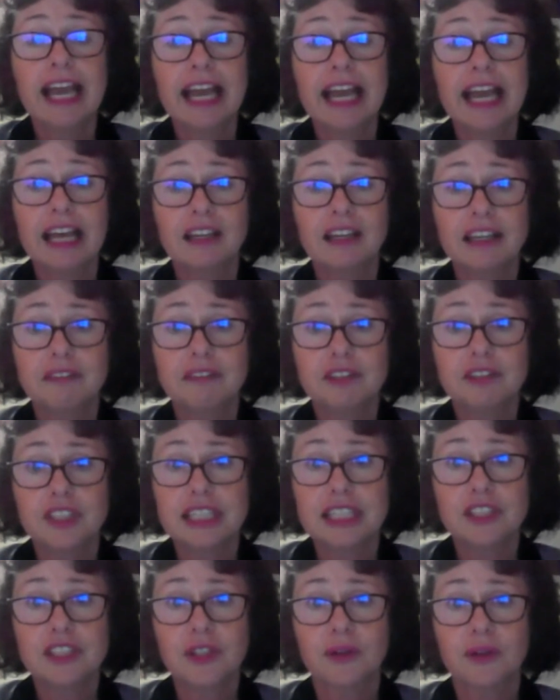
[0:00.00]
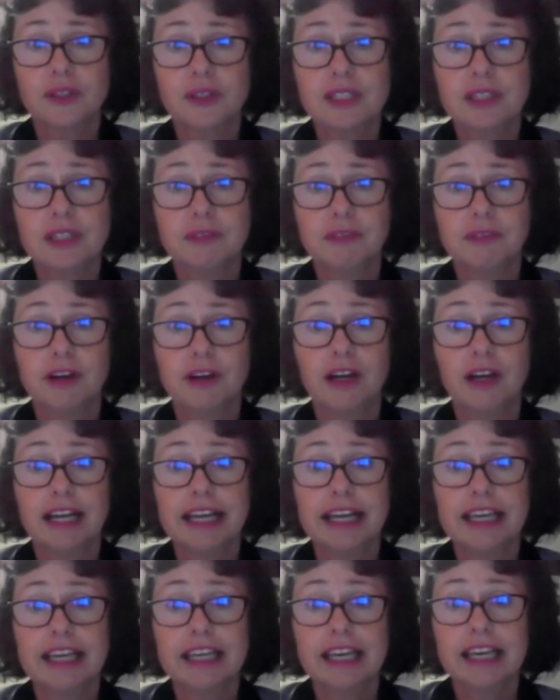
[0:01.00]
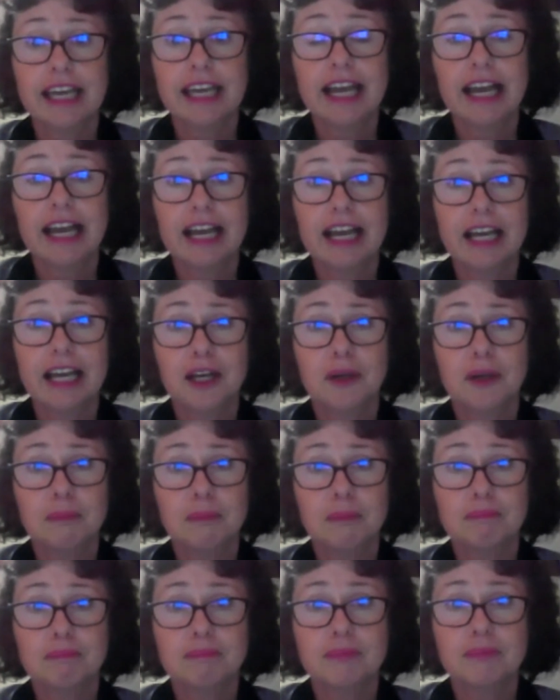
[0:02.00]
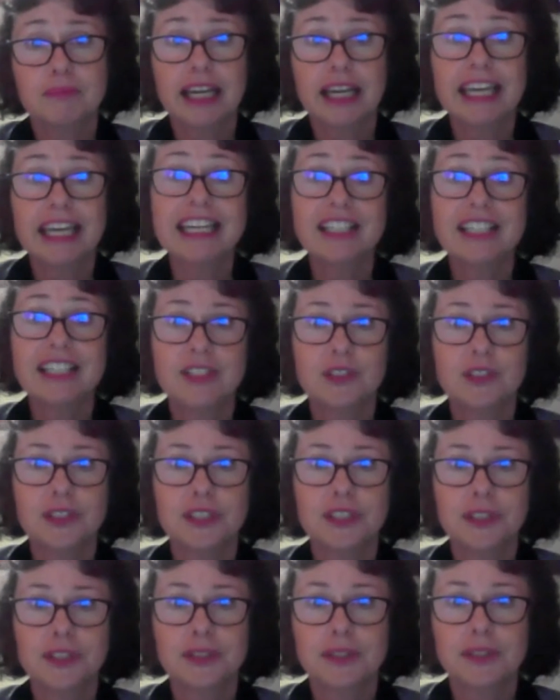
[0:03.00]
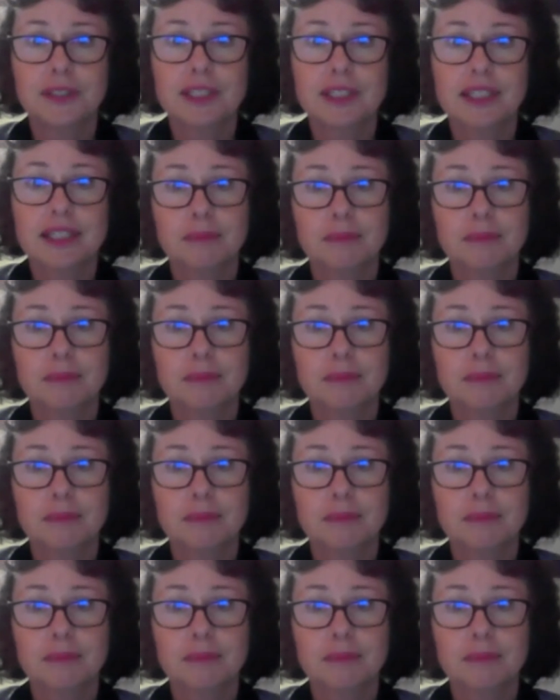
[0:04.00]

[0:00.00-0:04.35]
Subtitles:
our liver detoxify estrogens,